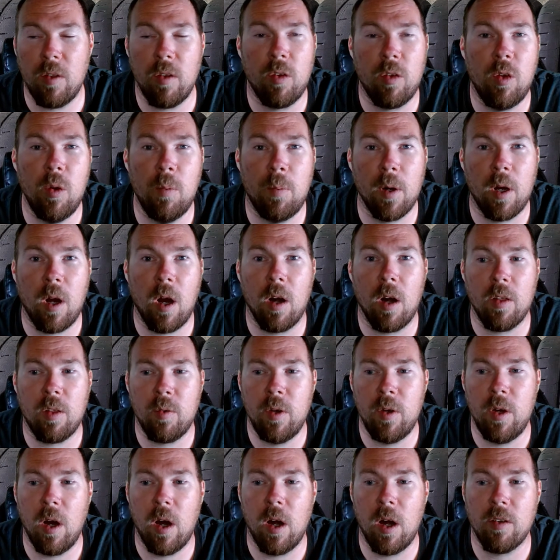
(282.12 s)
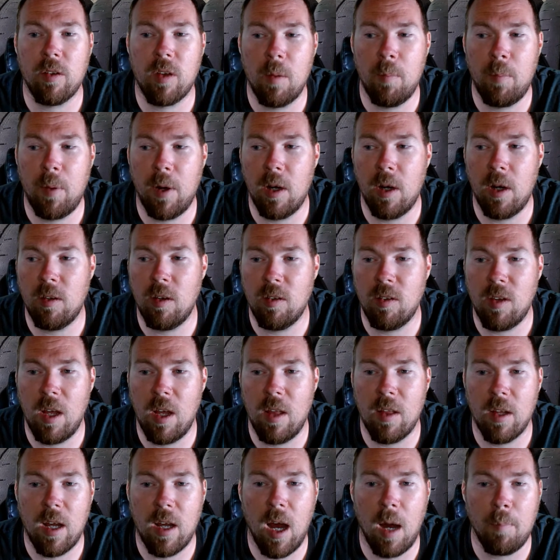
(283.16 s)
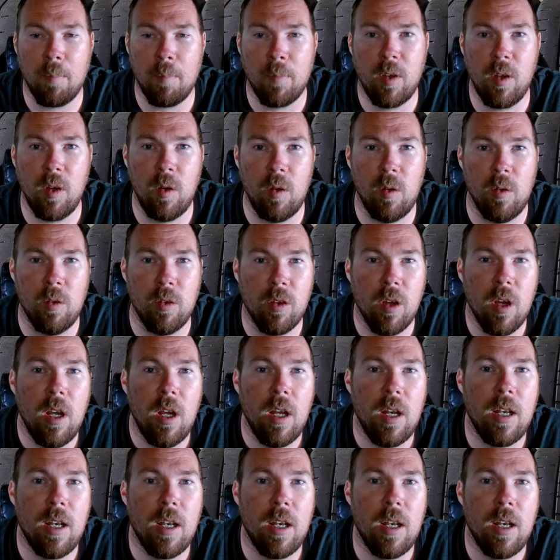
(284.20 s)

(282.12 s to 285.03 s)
the Supercar 3Rs compared to, say, the Cup 2s.